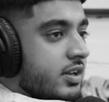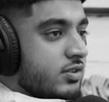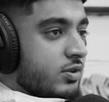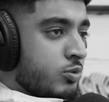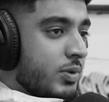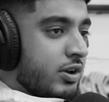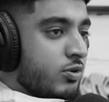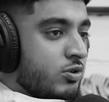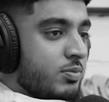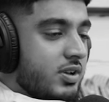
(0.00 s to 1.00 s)
he's a good
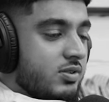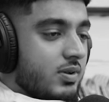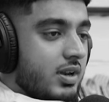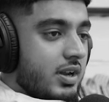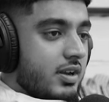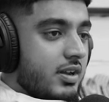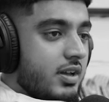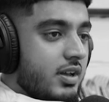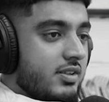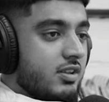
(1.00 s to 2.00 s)
mentor to me as well.
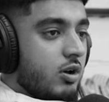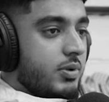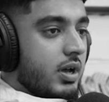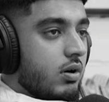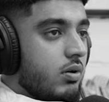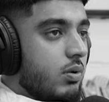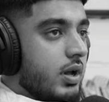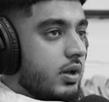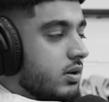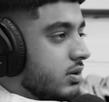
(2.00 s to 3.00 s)
And he's helped me out
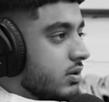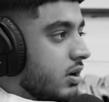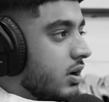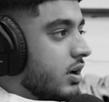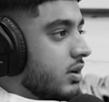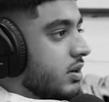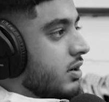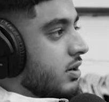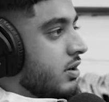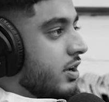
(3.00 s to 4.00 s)
quite a lot.
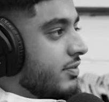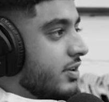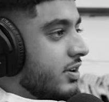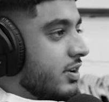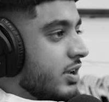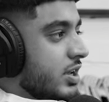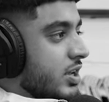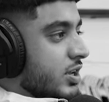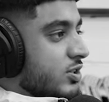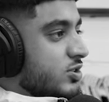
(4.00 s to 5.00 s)
Not even
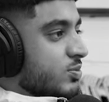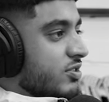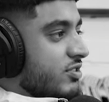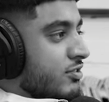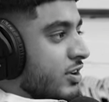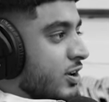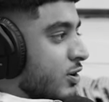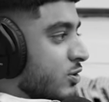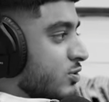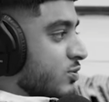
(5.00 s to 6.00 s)
someone really, really
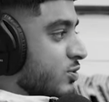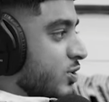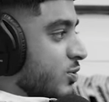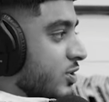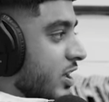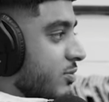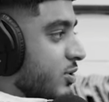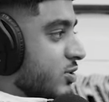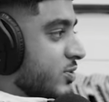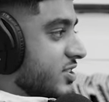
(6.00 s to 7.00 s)
close to you would
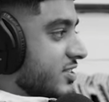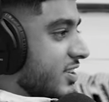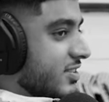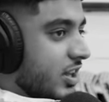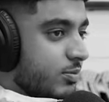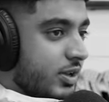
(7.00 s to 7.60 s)
help you as much as he has helped